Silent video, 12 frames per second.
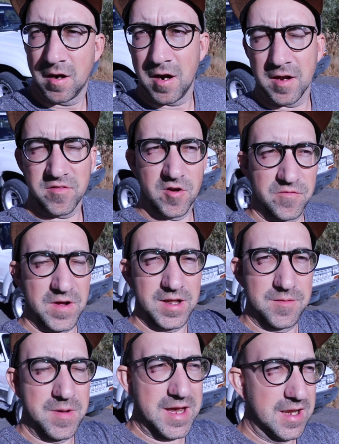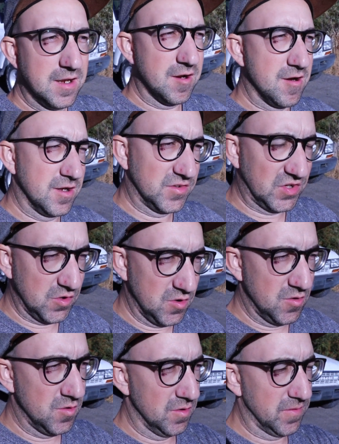All right, so I finally made it
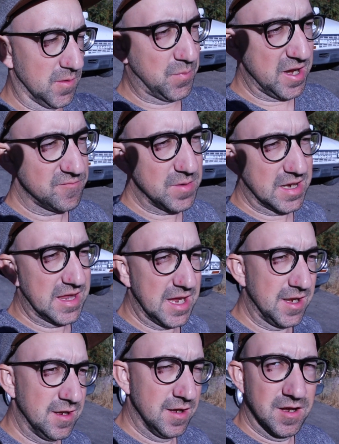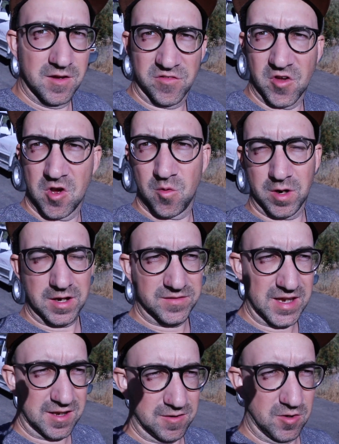onto the pavement again. So we're gonna
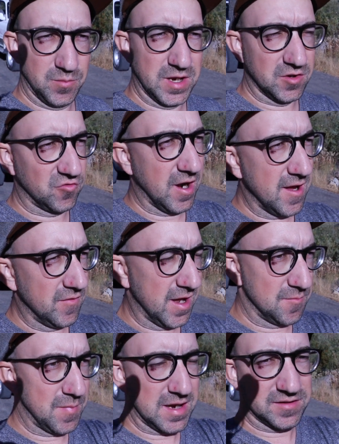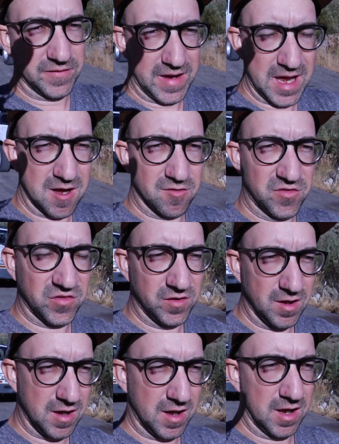take a little bit of drive heading back to the
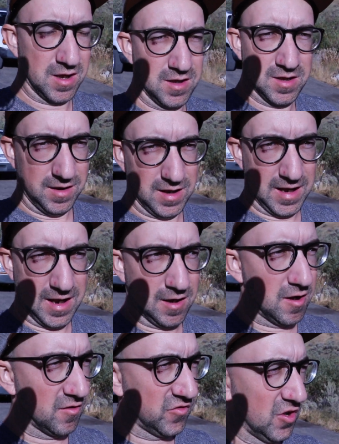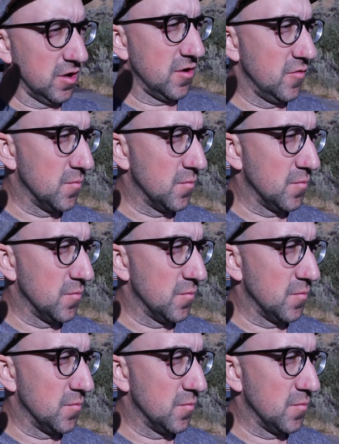house, and I'll show you